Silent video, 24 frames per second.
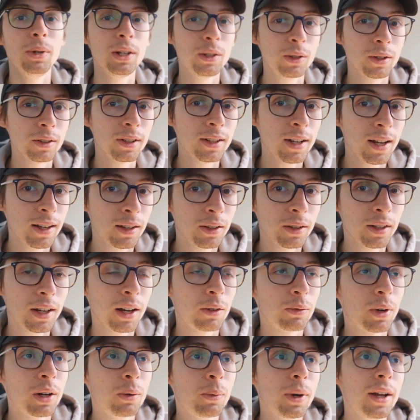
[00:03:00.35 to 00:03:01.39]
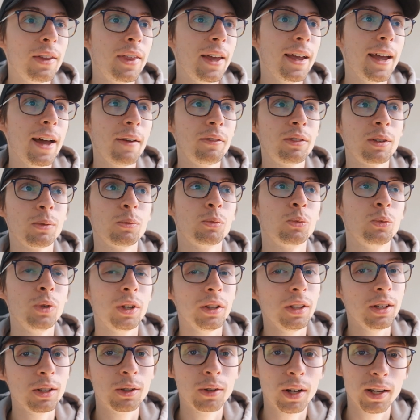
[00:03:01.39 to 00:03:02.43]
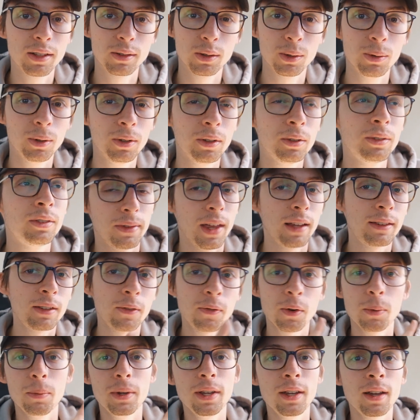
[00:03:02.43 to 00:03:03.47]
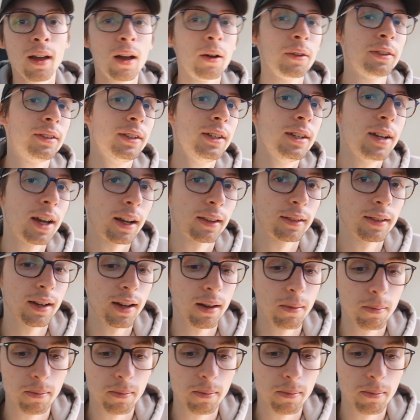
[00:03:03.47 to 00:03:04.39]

Be sure to take a look at Runway. They have some really great tools. That's it for me. I'll see you next time.